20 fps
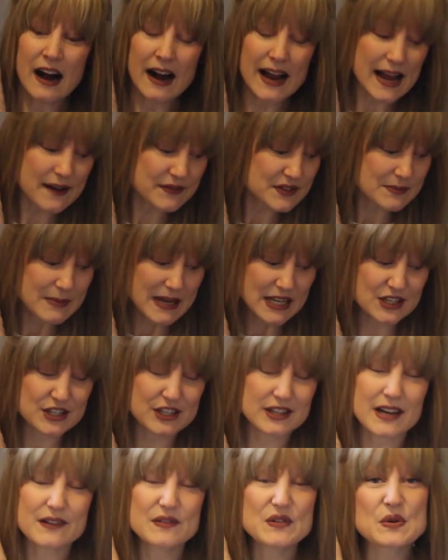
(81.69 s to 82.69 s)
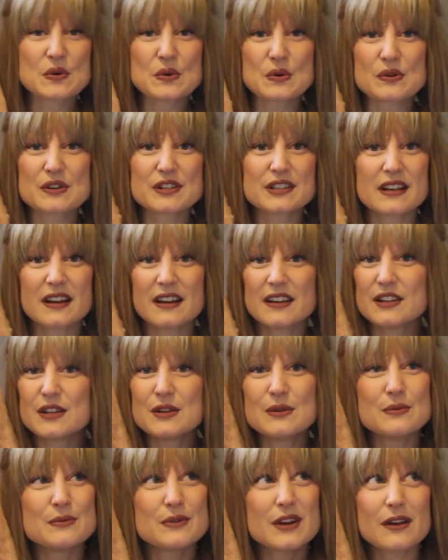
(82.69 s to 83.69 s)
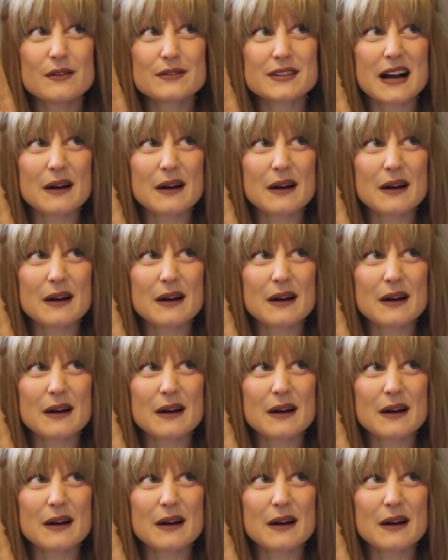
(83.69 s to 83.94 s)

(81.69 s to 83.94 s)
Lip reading: I have to mention that, of course, you no